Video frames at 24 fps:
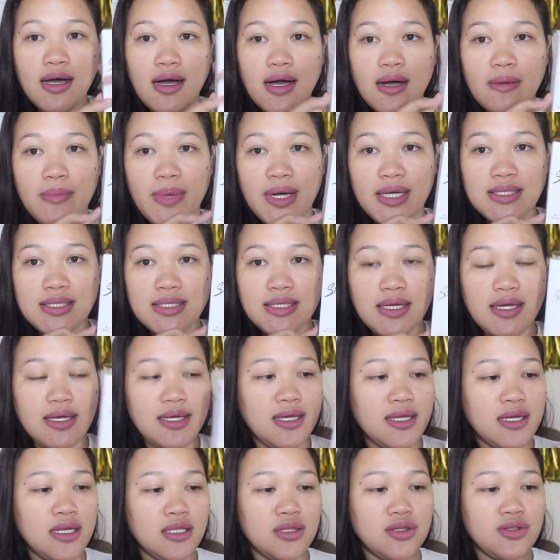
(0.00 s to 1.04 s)
Ang box niya ay
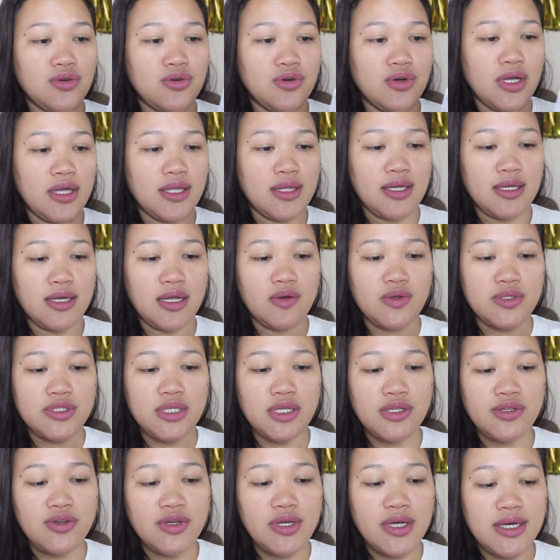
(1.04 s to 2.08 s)
ganito, and then I will
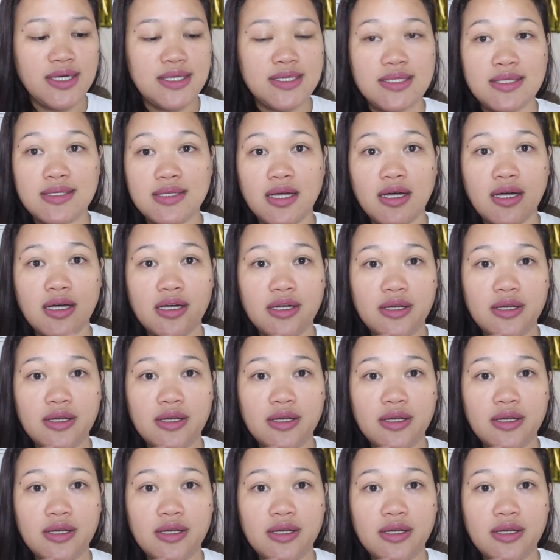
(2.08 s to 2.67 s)
tell you guys